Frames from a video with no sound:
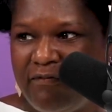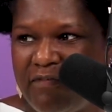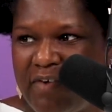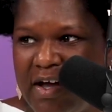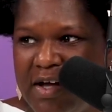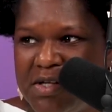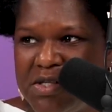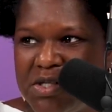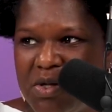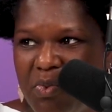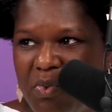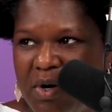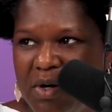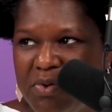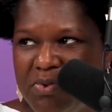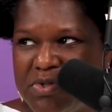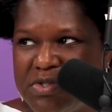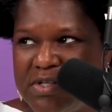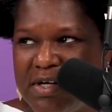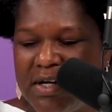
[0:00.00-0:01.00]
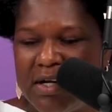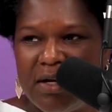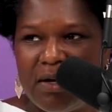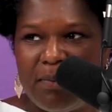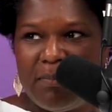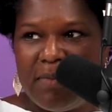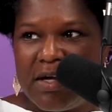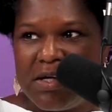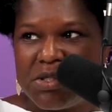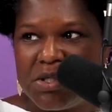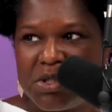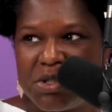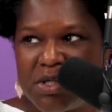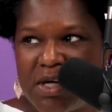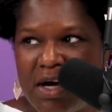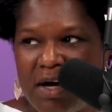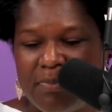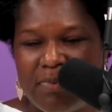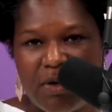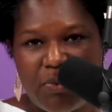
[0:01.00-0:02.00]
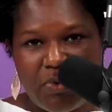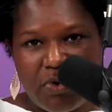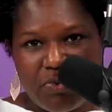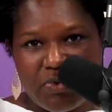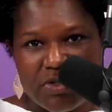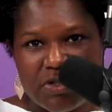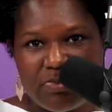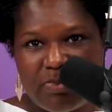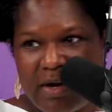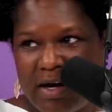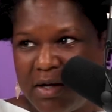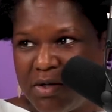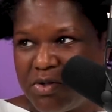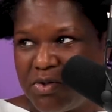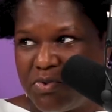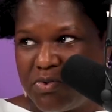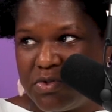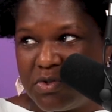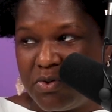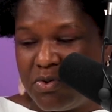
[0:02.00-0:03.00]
Find someone who's done an amazing job that we respect, who,